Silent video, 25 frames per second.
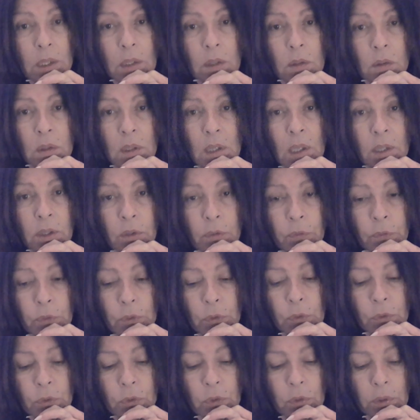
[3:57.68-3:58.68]
it's not the
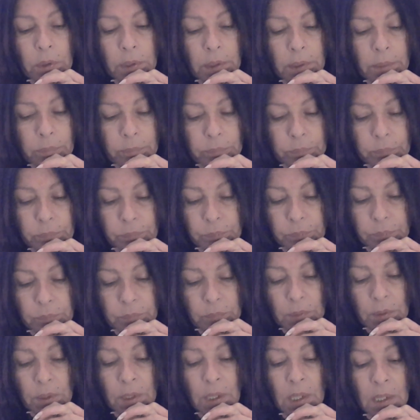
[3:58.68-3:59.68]
full story.
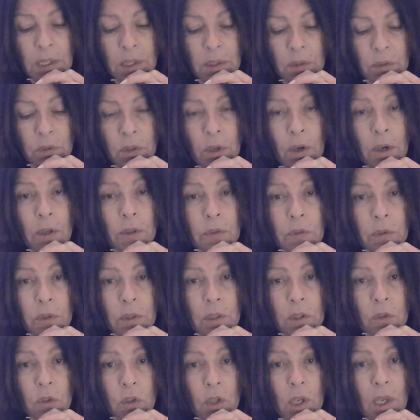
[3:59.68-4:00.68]
Okay, because cards
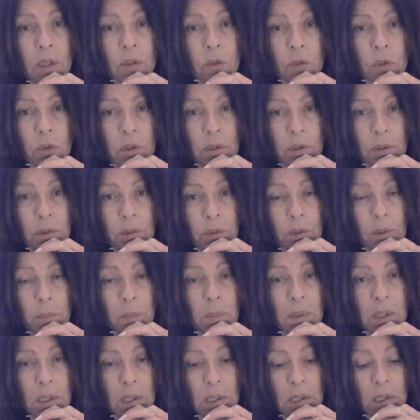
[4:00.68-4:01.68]
can change. The
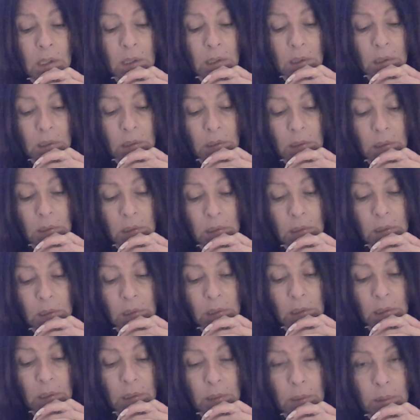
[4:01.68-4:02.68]
meaning
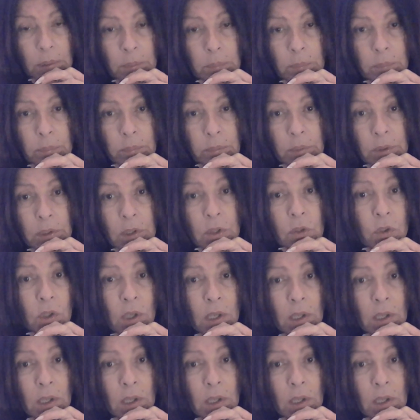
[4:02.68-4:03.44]
could